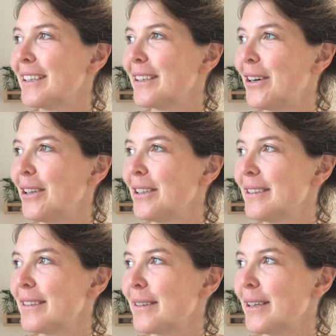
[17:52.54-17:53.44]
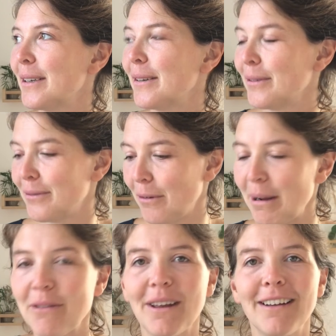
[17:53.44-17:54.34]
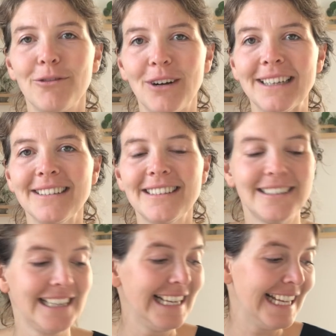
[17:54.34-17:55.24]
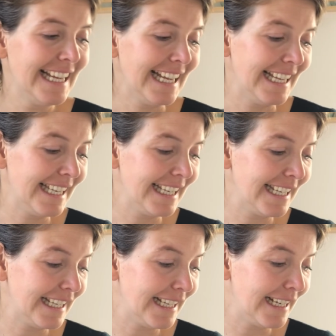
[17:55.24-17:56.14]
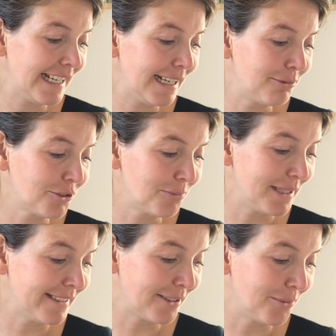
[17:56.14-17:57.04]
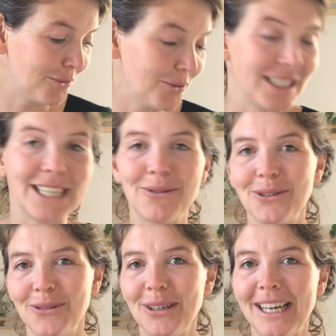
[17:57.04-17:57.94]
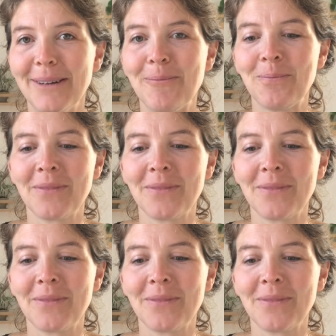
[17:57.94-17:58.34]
Holland for my friends, and then I will spin some wool, and I will